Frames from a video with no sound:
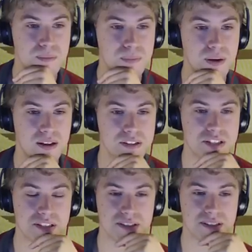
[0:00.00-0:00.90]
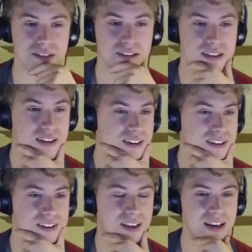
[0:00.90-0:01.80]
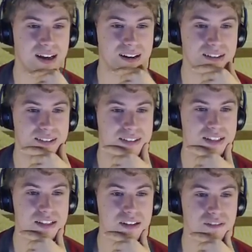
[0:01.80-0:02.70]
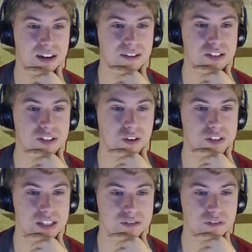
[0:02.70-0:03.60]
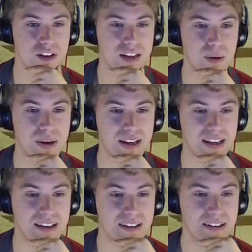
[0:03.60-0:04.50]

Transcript: Plus, yeah, because he's going to run out of Toxics really quickly.